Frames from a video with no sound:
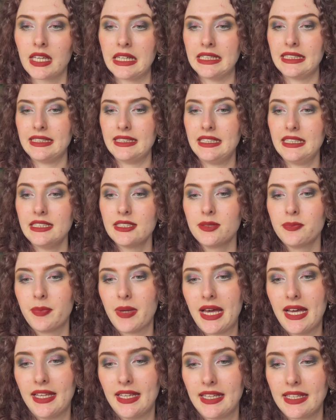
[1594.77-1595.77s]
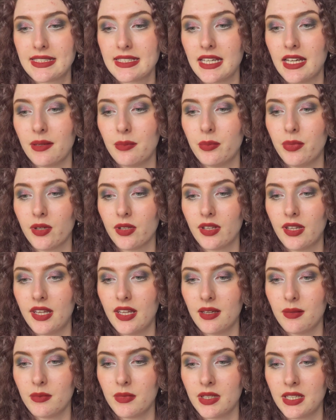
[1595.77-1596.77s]
these palettes, I bought
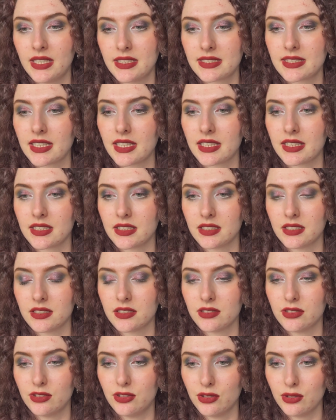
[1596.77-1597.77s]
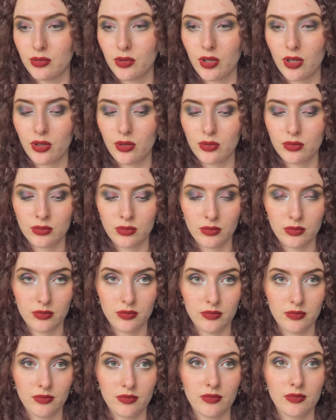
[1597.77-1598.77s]
them as like a duo
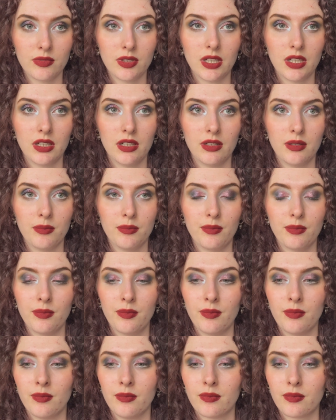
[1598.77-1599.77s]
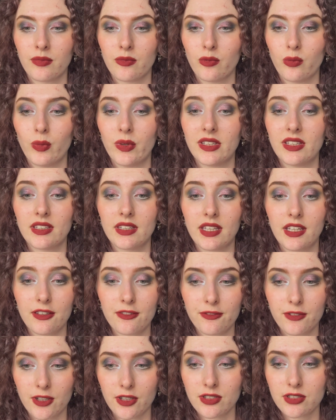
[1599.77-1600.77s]
when they
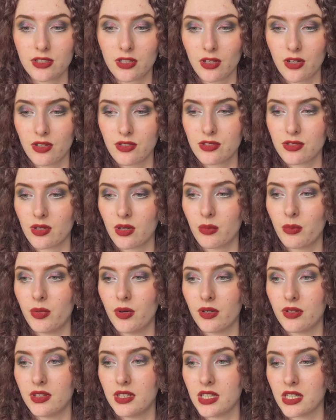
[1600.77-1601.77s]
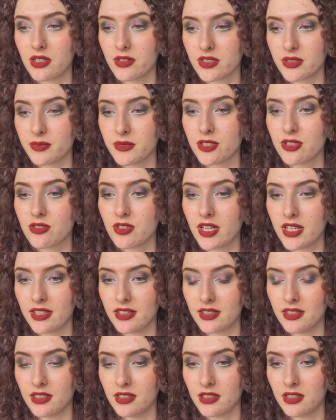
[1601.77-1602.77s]
first launched. So I bought the Christmas Tree and